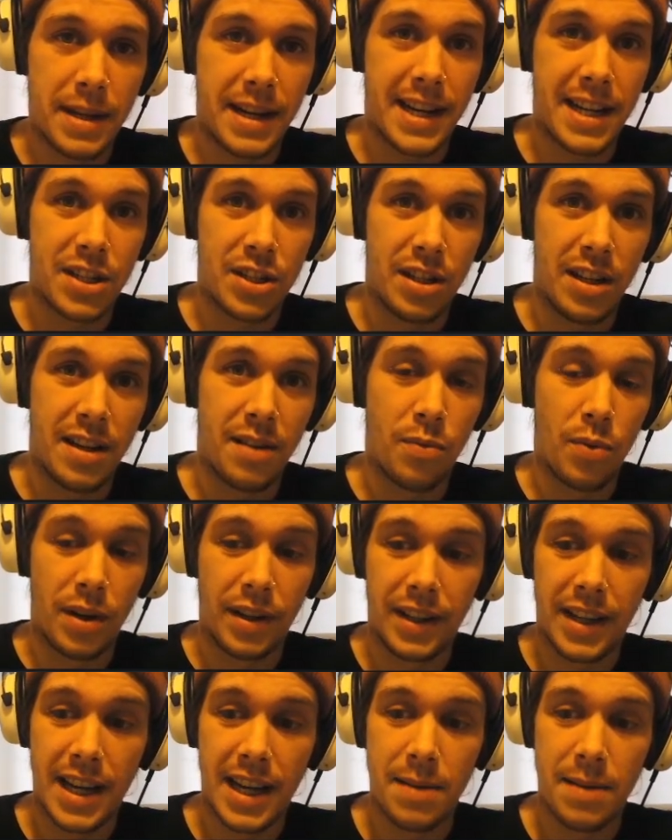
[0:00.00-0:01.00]
and actually I've
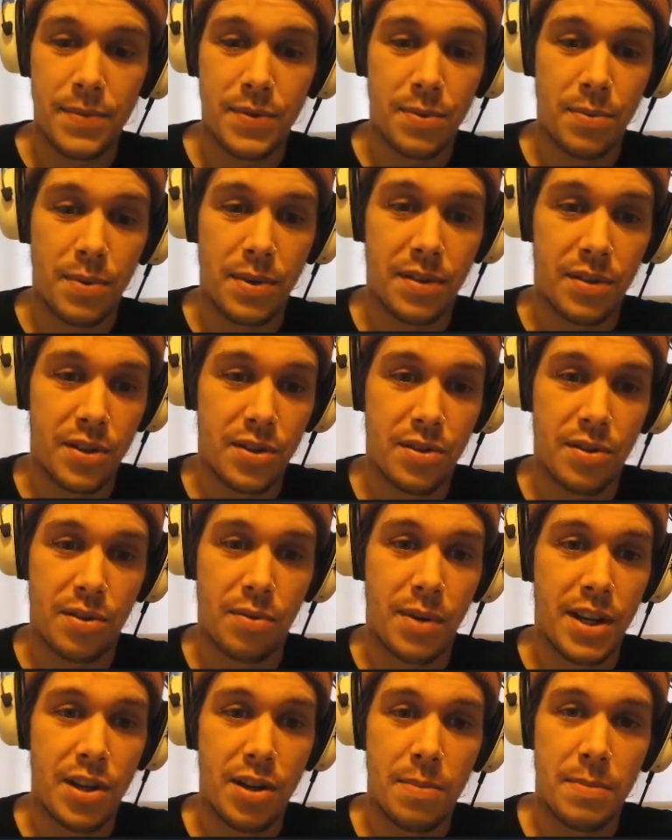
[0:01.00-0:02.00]
won games with just
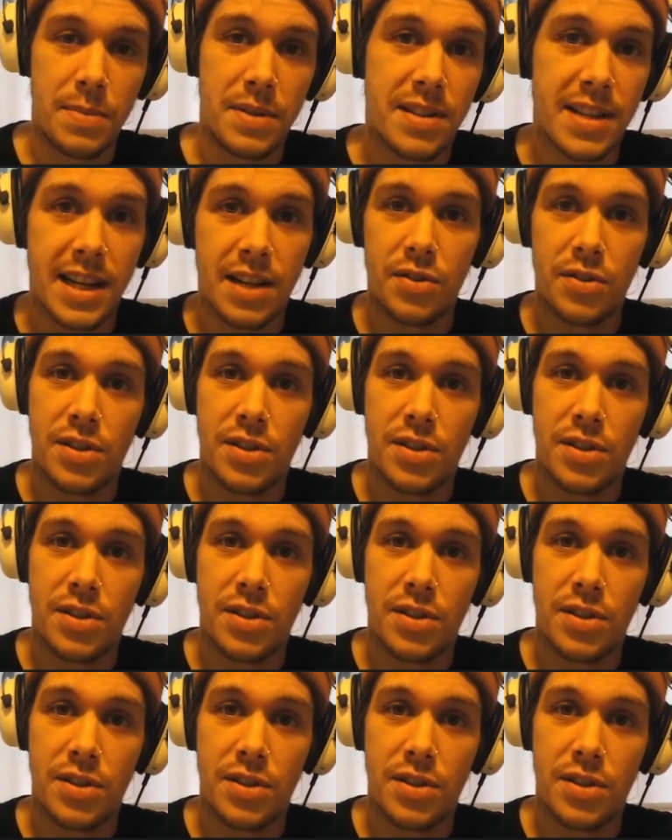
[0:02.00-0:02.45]
3 humans down,